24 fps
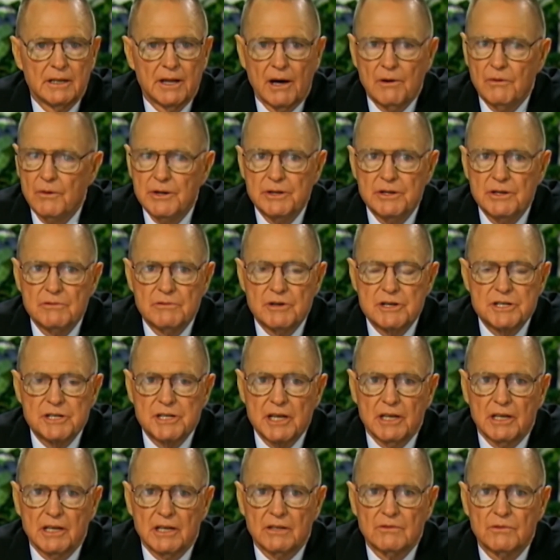Not when you
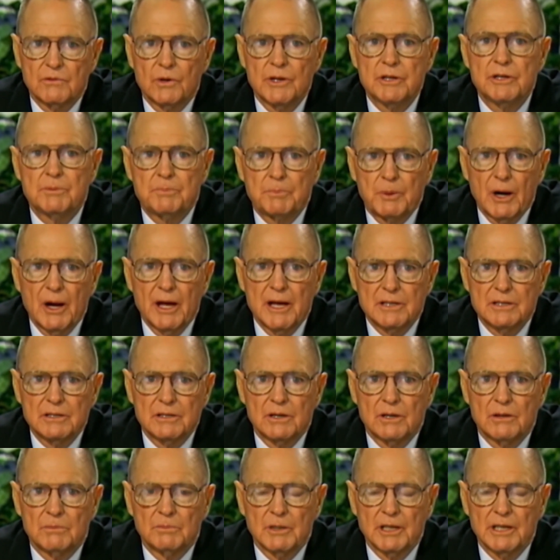receive, when you pray,
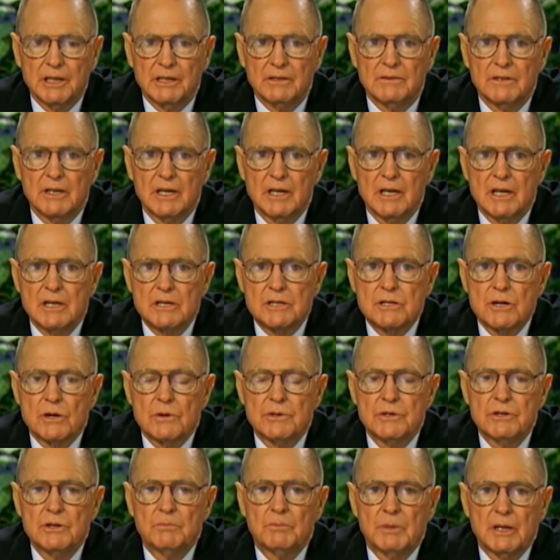you're going to believe.
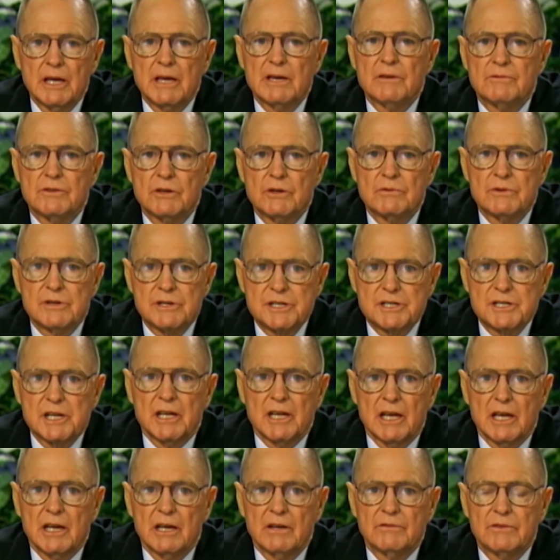So you believe you
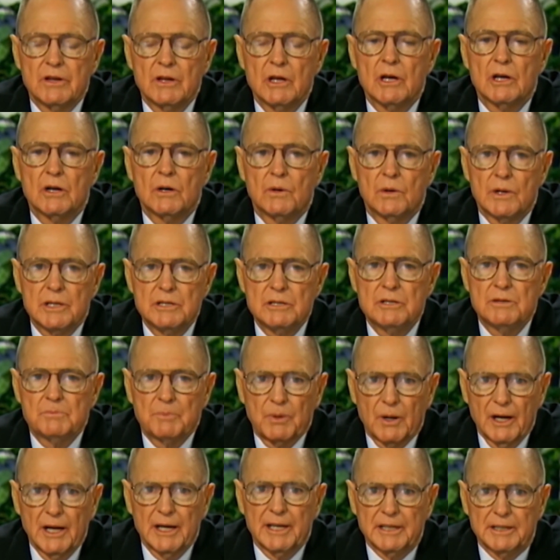received when you
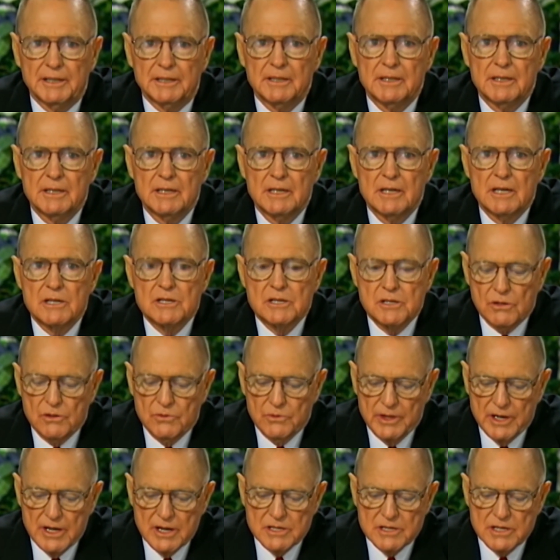prayed.
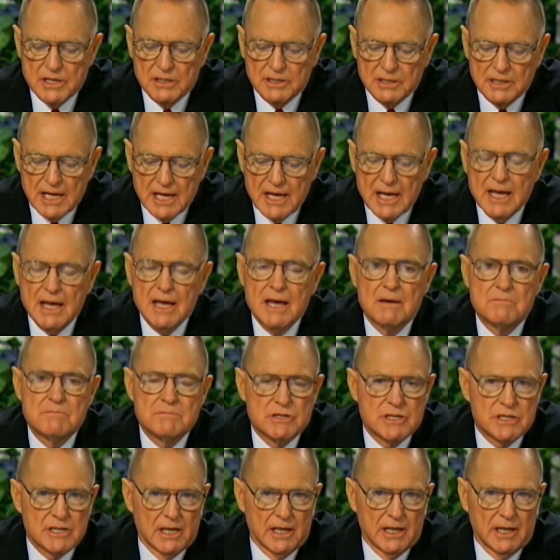So there's a
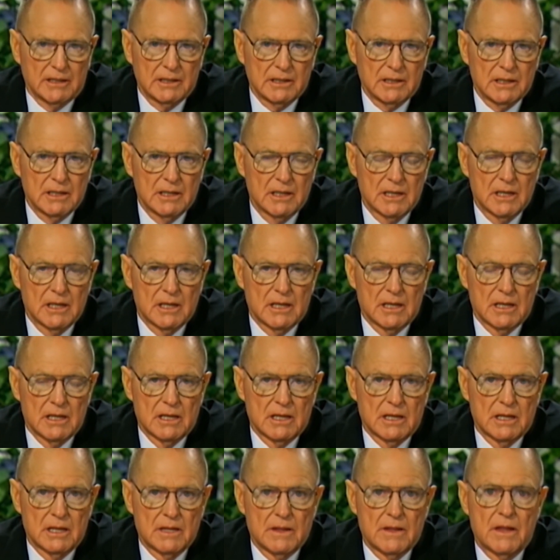time set
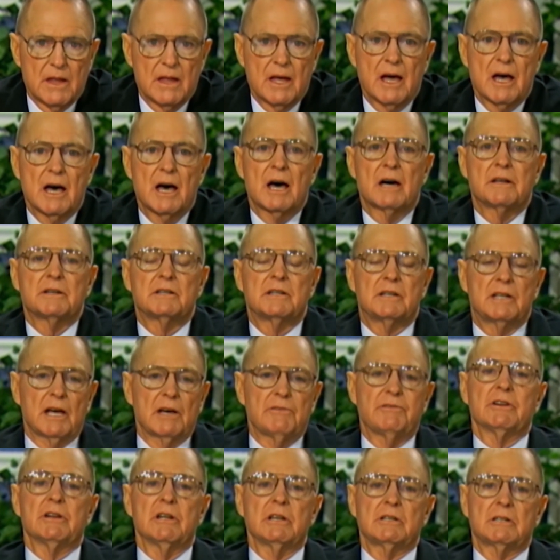a
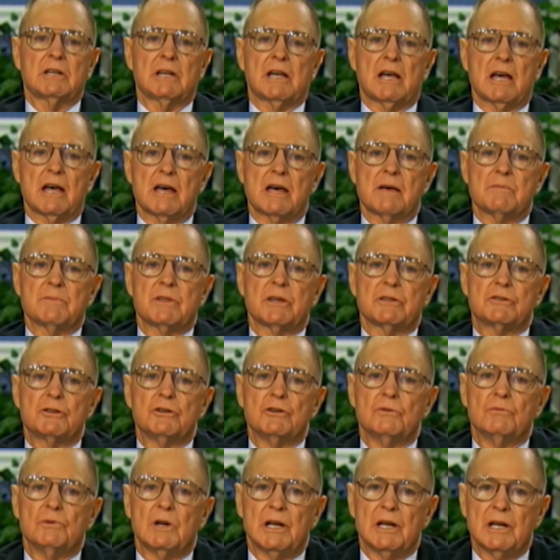definite time that
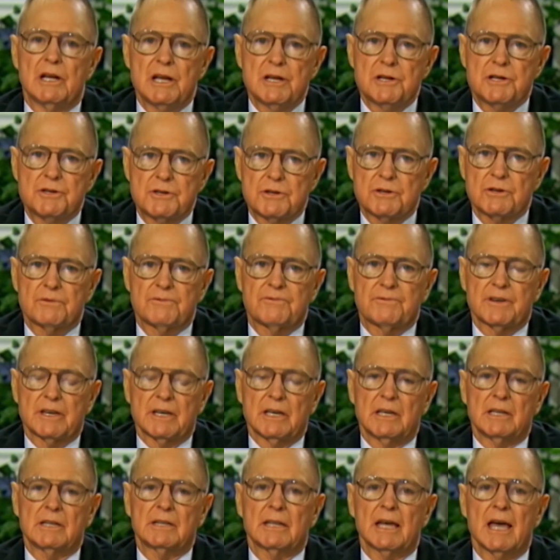you released your
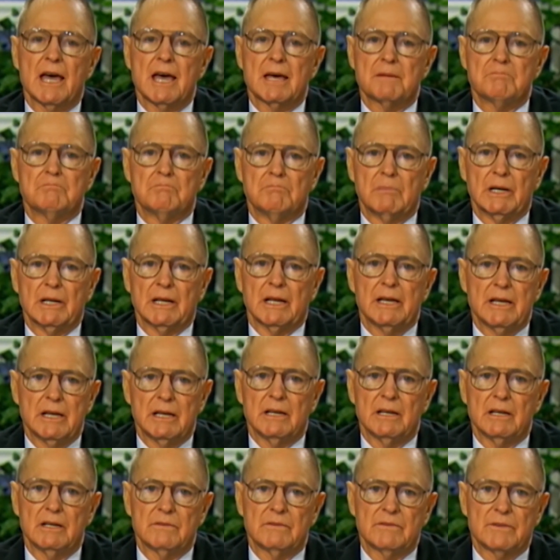faith and
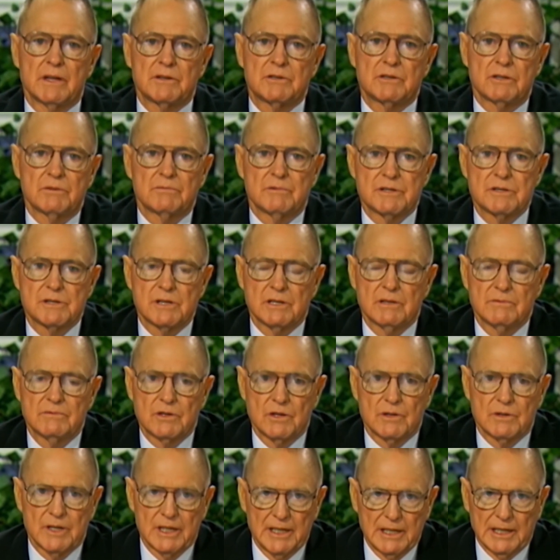believed that you received
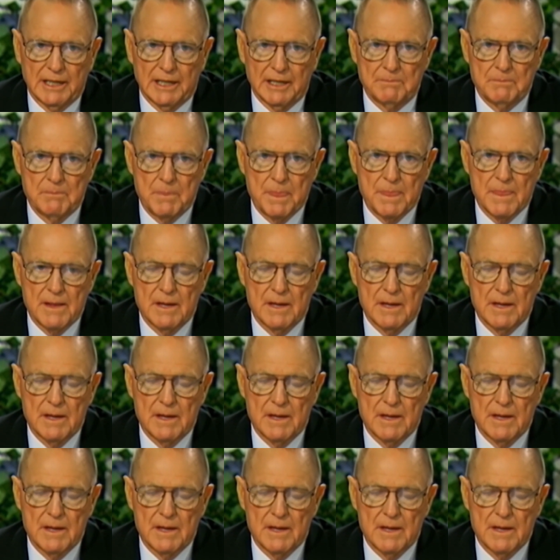your healing.